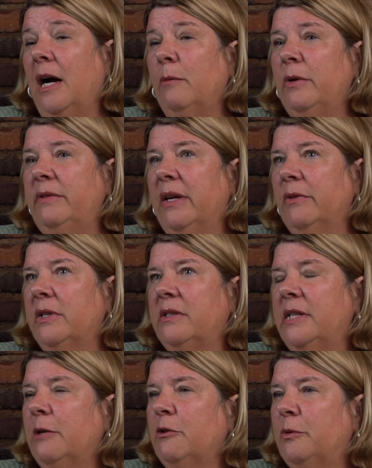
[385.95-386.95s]
We've never
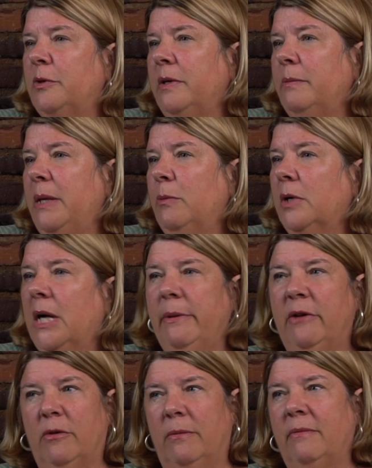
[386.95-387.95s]
distinguished between people
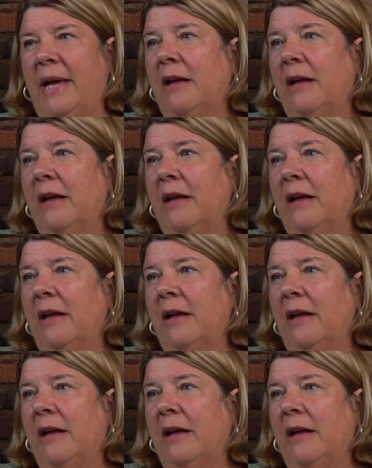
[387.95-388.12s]
coming from